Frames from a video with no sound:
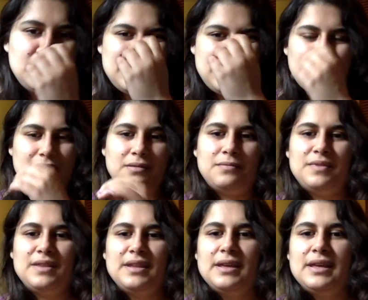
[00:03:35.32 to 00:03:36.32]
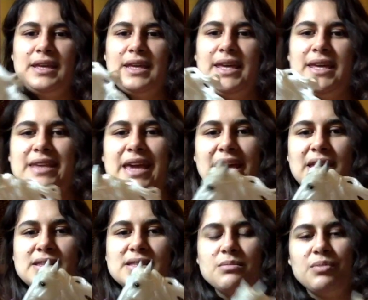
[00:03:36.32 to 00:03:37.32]
So he's a
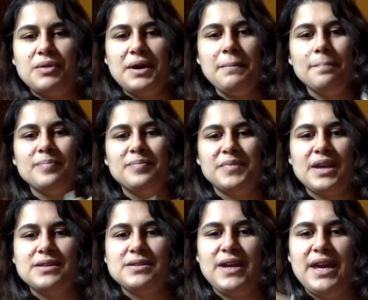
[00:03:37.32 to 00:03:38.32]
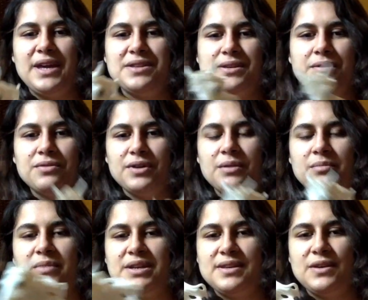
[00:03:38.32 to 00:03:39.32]
handsome boy. So he hangs over in
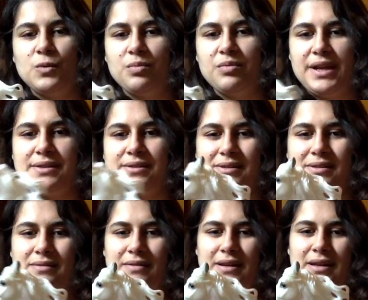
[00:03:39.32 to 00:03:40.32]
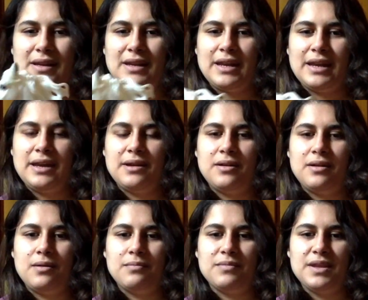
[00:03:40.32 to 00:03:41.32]
my single breeds. And
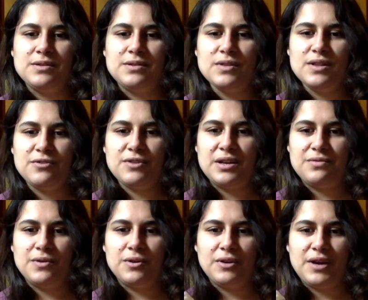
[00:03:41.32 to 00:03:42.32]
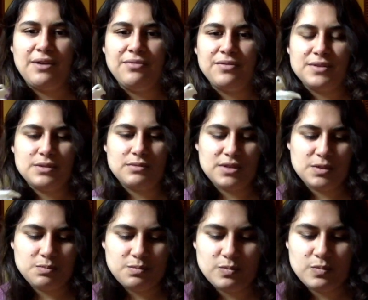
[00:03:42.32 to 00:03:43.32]
he's really great to photograph,
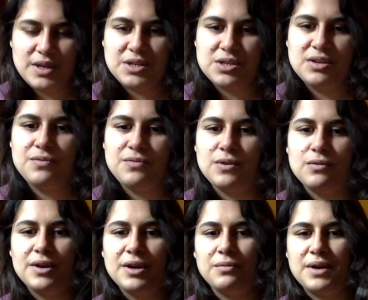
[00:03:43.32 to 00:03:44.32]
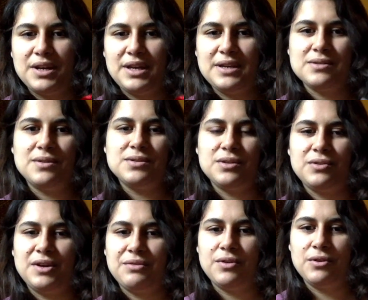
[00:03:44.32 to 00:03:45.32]
especially for a Royal 1. He's also
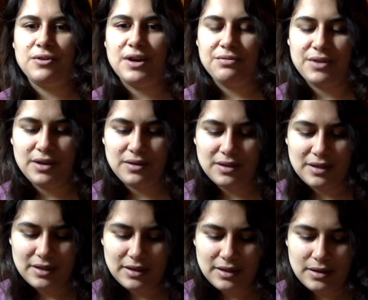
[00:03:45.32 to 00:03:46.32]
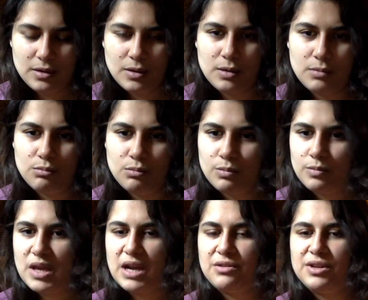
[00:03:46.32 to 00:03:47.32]
great photographic.
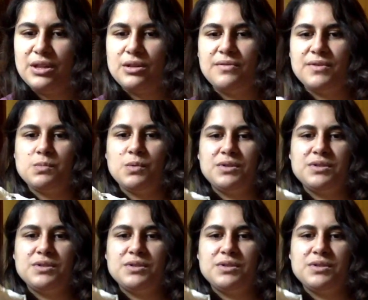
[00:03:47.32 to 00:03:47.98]
I really love this mold.